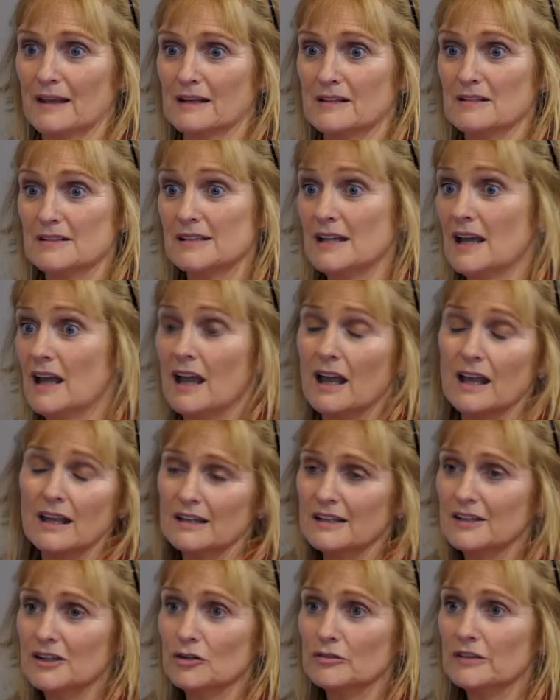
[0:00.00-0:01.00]
Because,
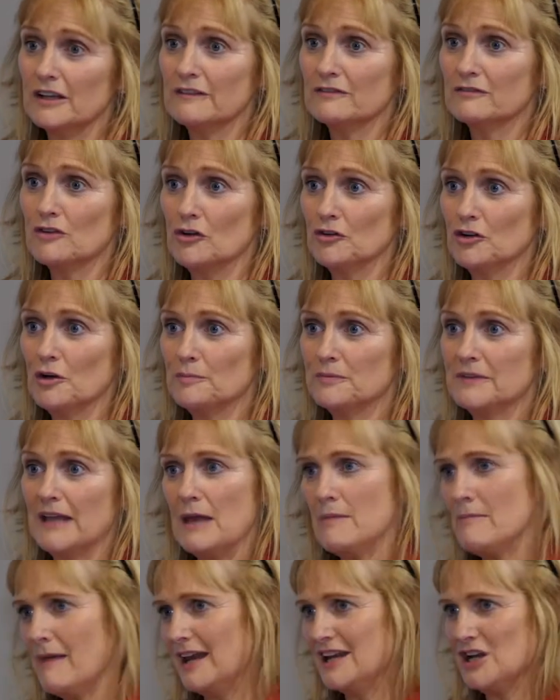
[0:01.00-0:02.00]
they've grown up.
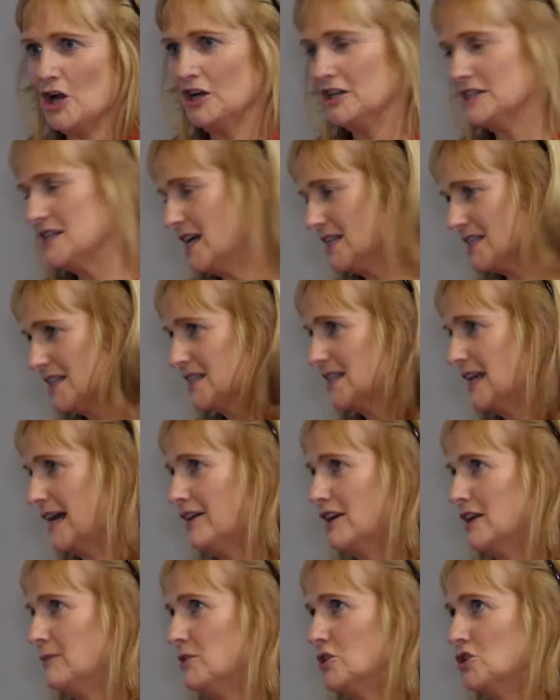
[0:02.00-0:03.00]
They may not
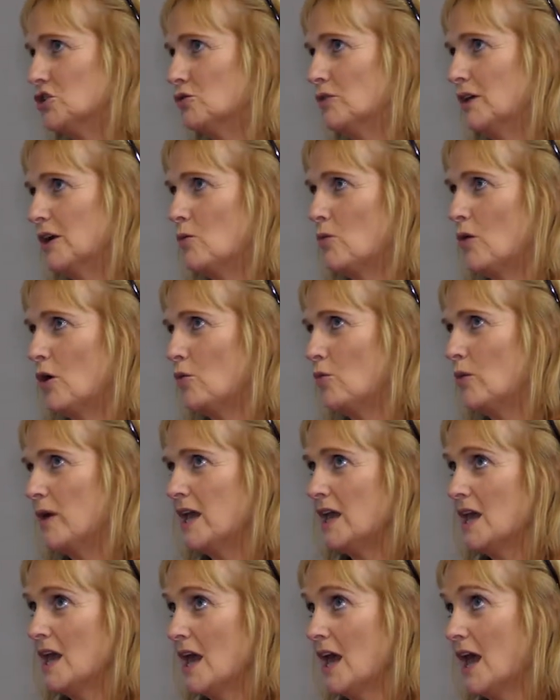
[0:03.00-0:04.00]
necessarily be doing what
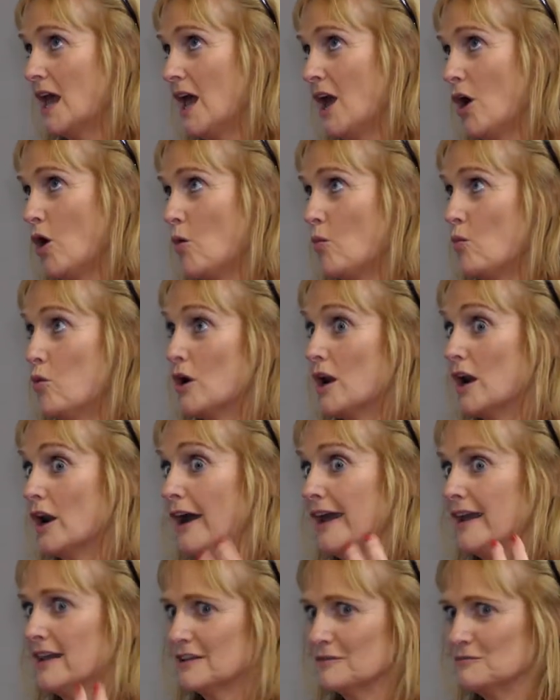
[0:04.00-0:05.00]
we would
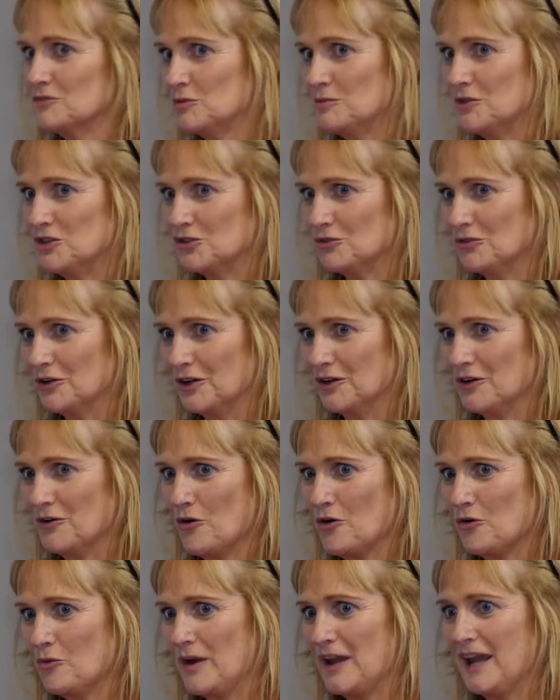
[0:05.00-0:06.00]
like them to be doing,
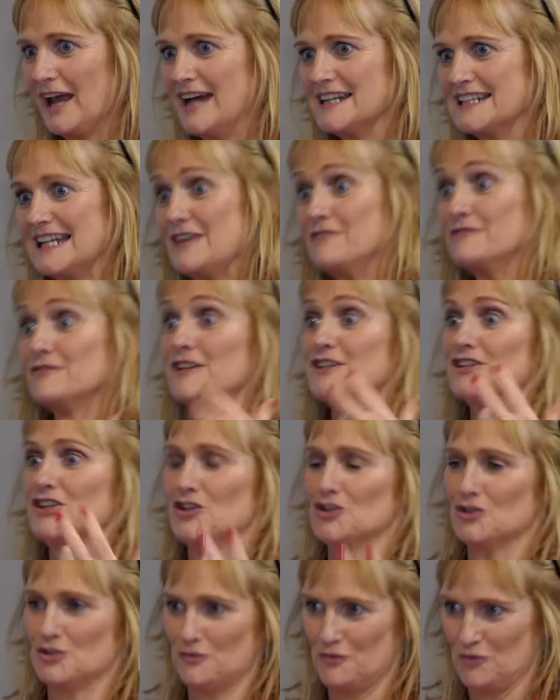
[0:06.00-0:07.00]
or we had
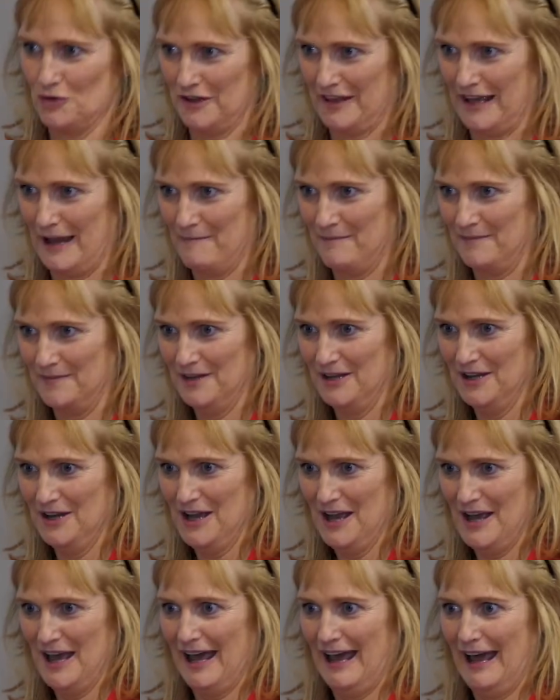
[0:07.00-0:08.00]
envisaged for them.
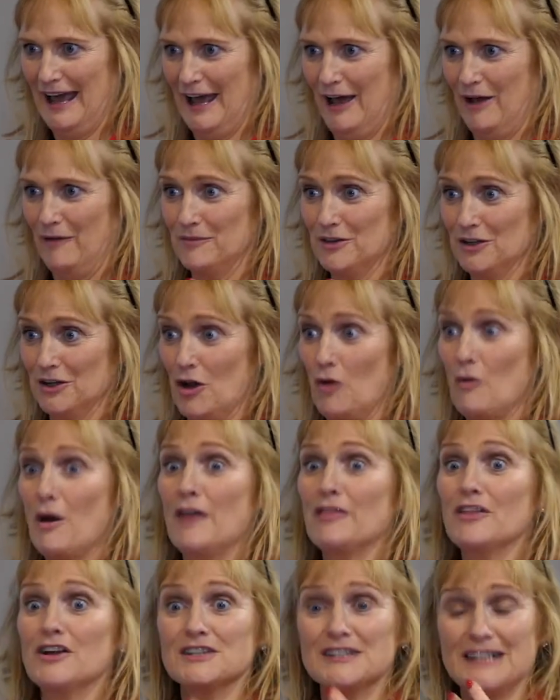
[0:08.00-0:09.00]
And
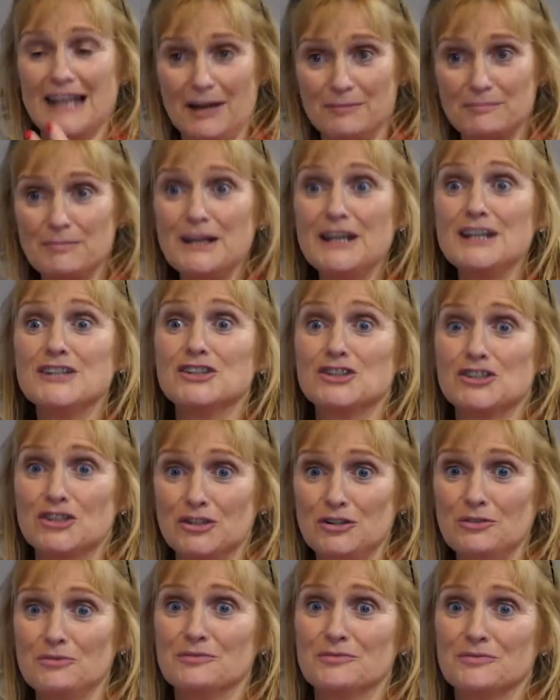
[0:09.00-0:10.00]
there's that piece
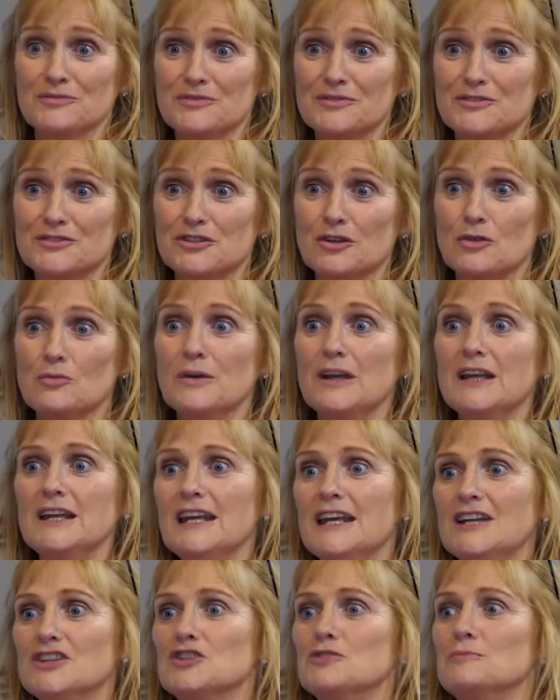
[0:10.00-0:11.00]
too. So we
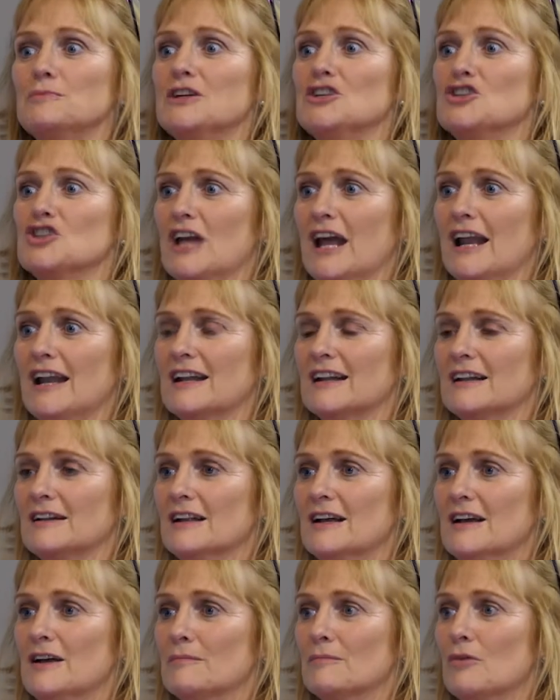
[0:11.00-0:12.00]
need to be
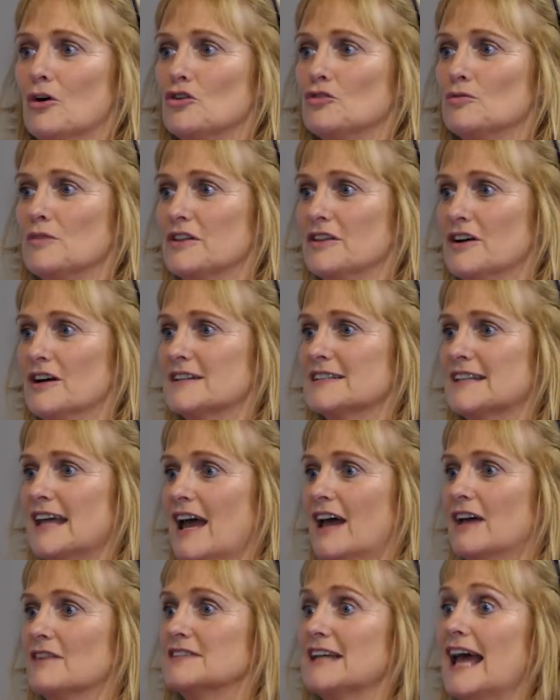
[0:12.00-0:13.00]
gentle both with
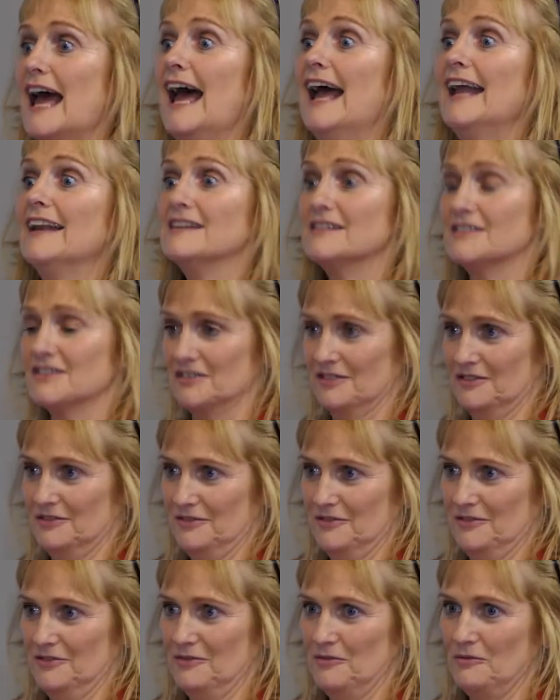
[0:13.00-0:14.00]
ourselves and
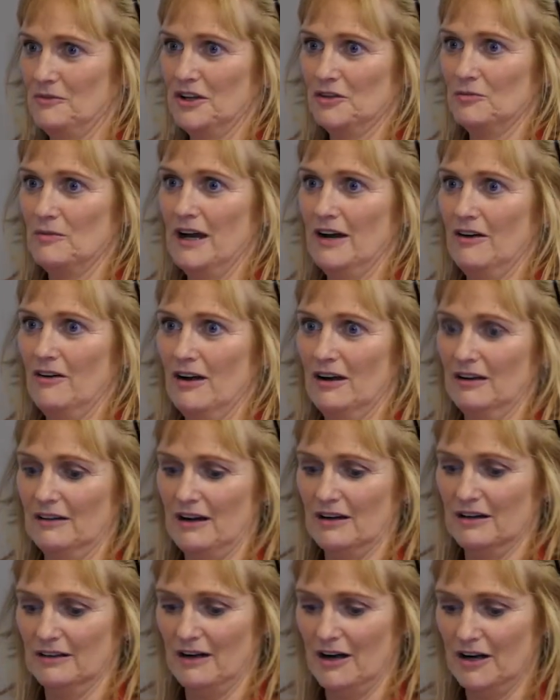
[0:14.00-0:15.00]
with where
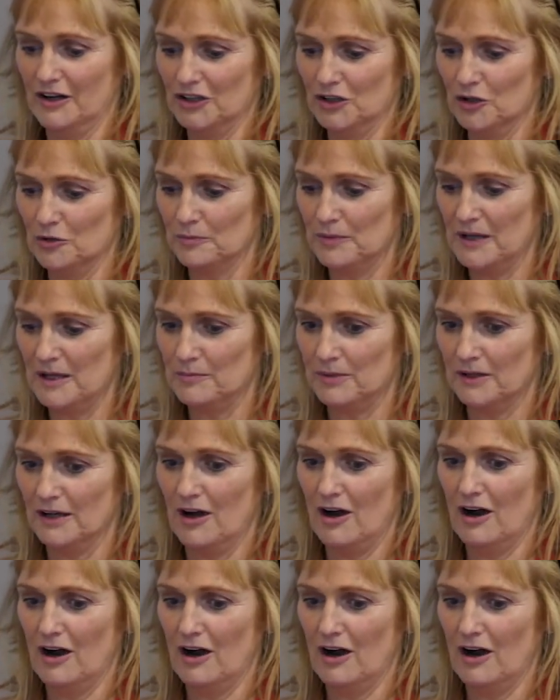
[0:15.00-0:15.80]
our young people